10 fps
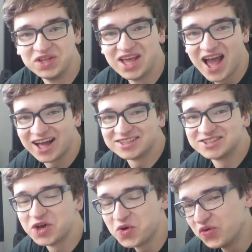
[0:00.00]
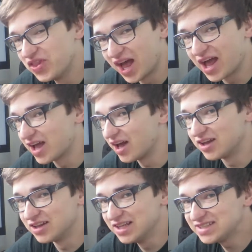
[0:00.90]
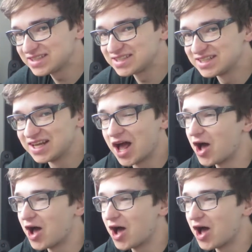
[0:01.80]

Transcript: Yeah, so I got lists